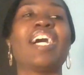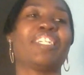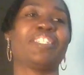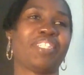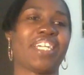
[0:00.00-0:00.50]

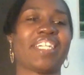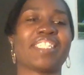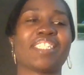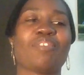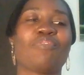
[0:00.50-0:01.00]
Okay,
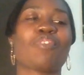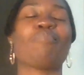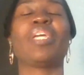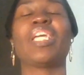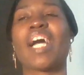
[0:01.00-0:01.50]
so for
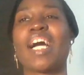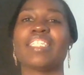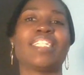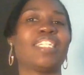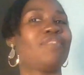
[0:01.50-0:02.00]
me, I
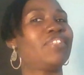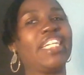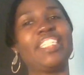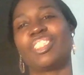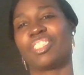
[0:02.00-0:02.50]
love
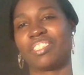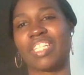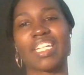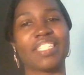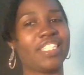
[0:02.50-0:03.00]
nature.
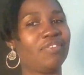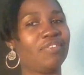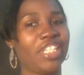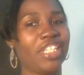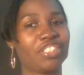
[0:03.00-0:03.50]
I love
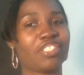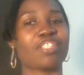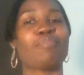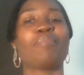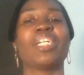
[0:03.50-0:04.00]
nature
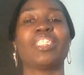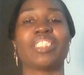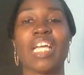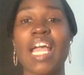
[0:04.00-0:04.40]
so much.